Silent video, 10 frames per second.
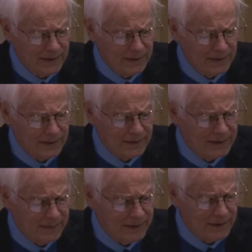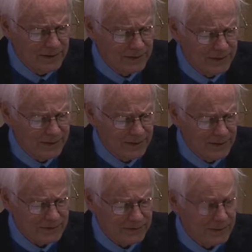in committee or on the
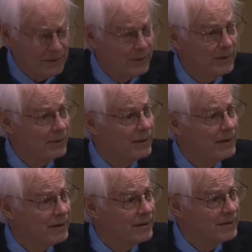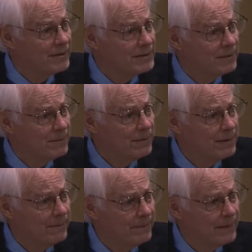House floor, and we'd really like your support.